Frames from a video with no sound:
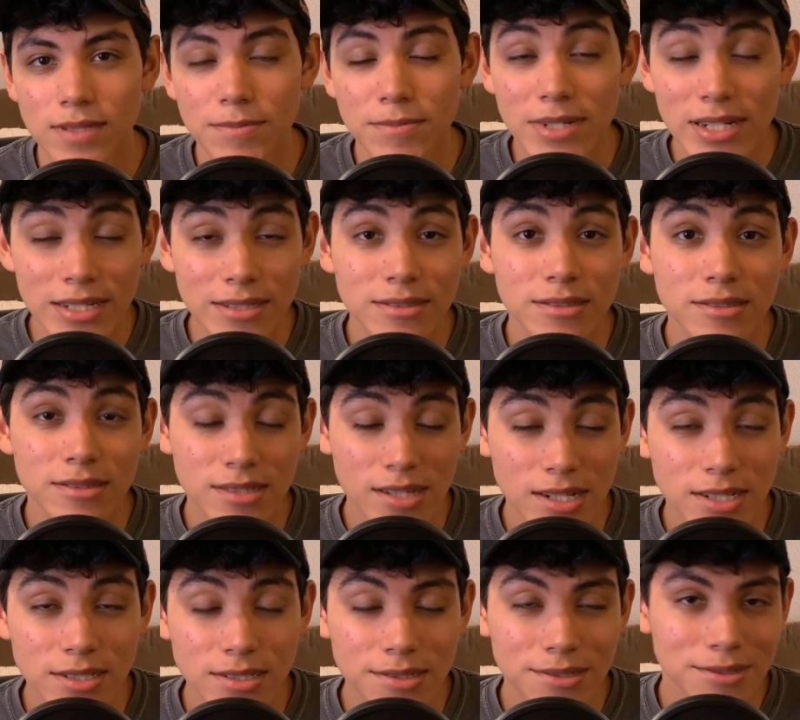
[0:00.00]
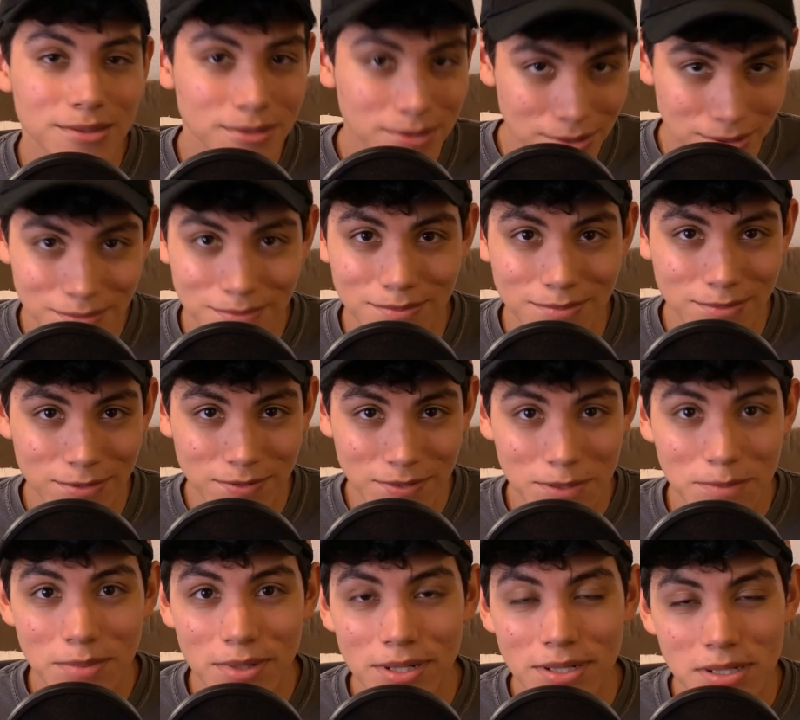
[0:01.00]
I'm really into soccer or
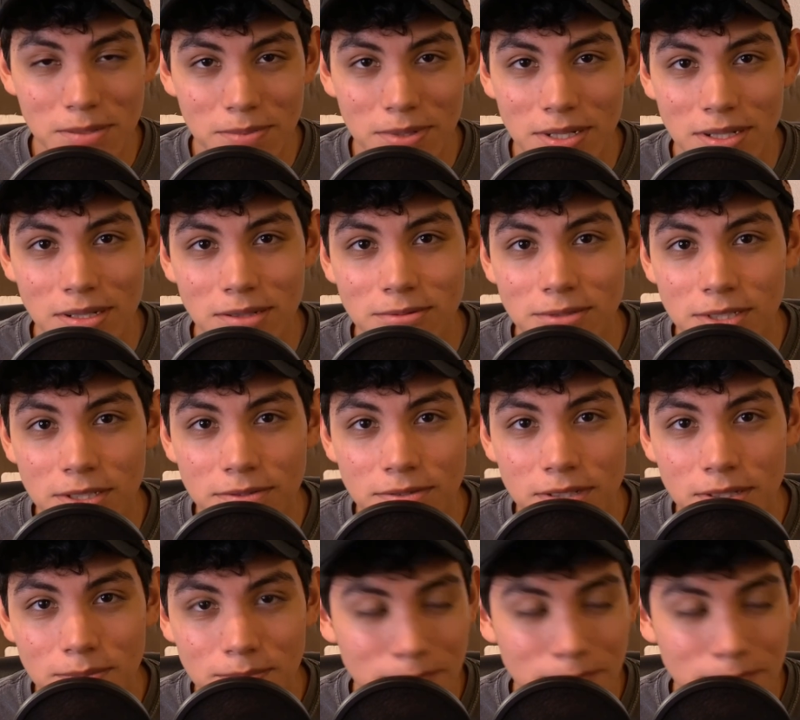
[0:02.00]
football, depending on where you're from.